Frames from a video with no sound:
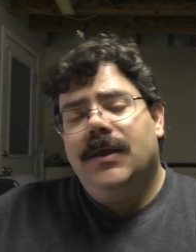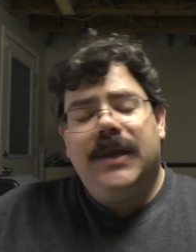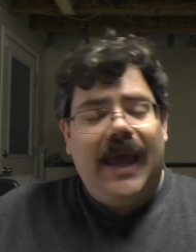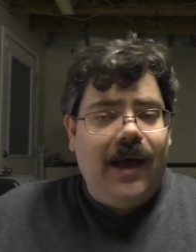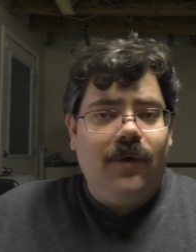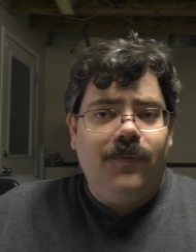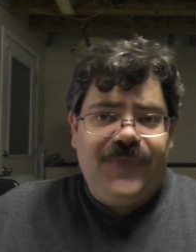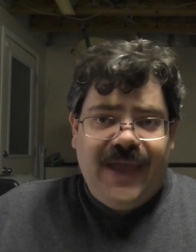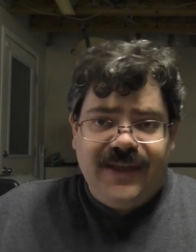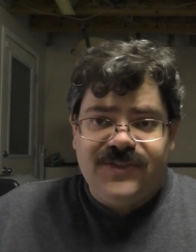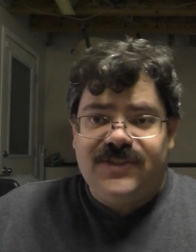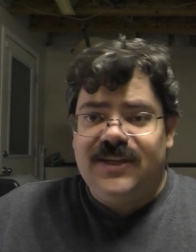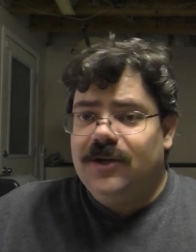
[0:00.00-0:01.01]
Now,
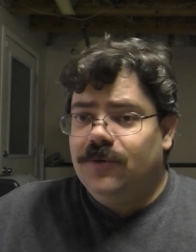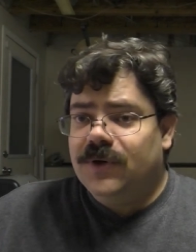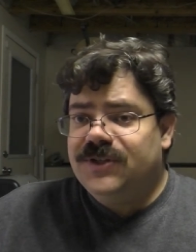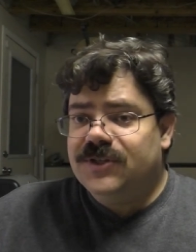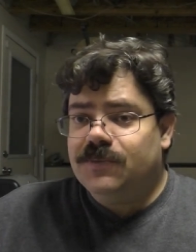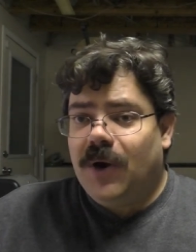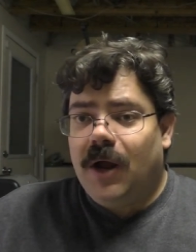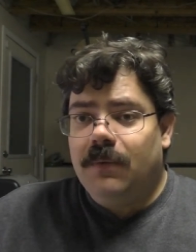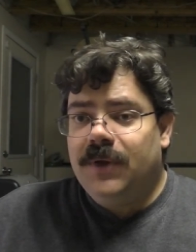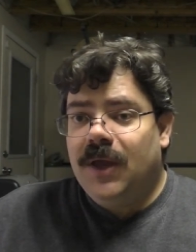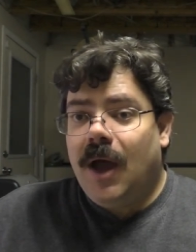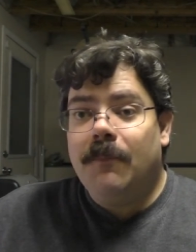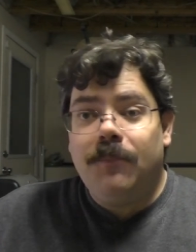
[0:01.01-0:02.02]
that sequence is
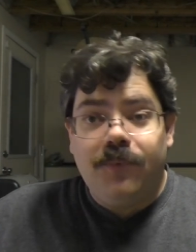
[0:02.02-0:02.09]
probably